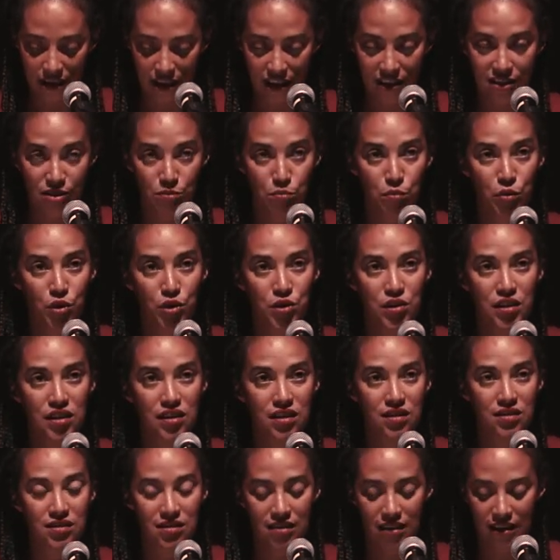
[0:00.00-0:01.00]
as
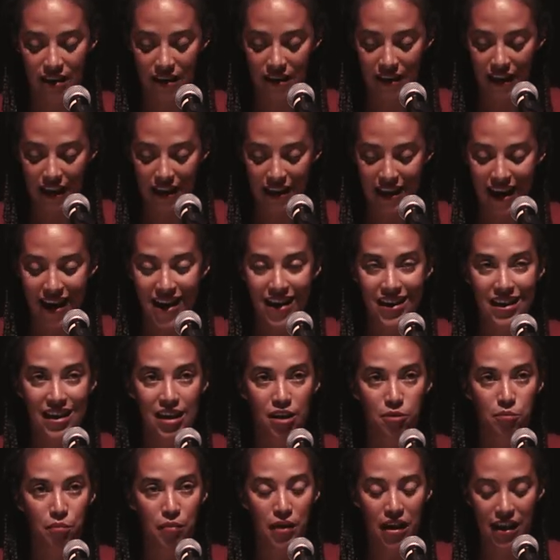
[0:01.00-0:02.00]
bodies that are
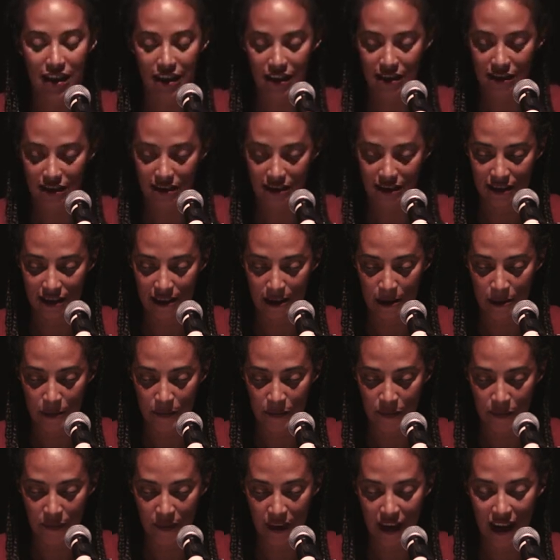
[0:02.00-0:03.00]
in place,
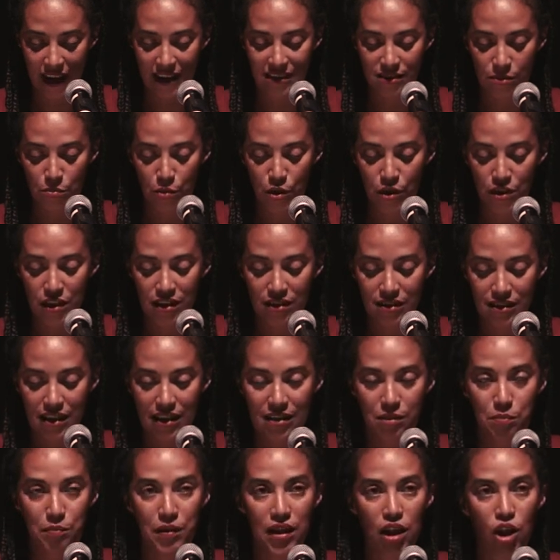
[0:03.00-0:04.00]
as bodies
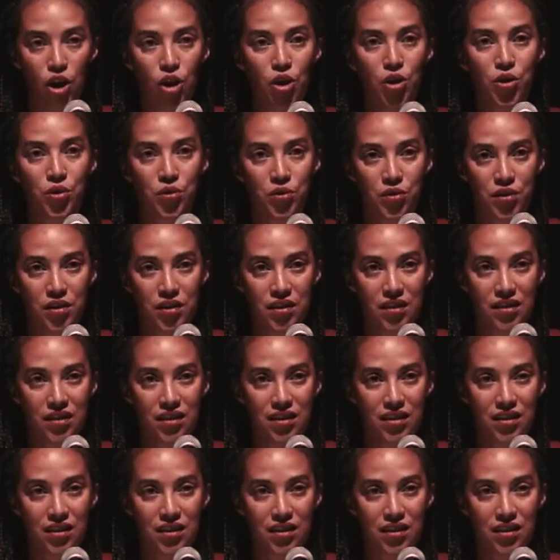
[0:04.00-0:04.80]
that belong,